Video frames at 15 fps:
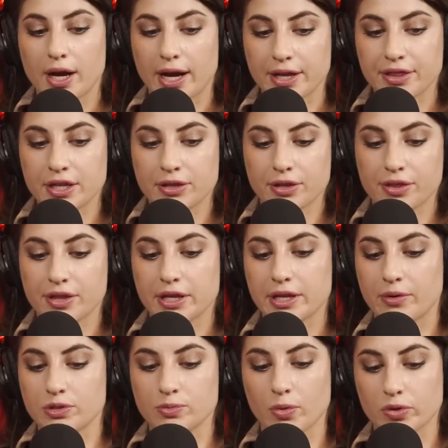I think the thing
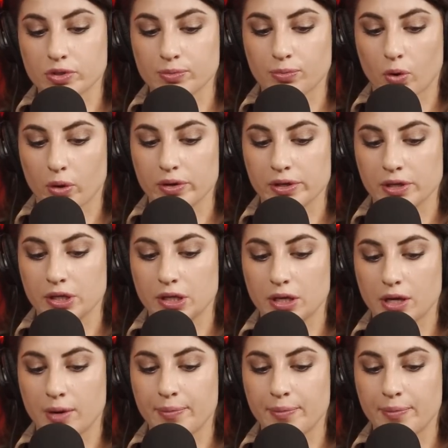that was most important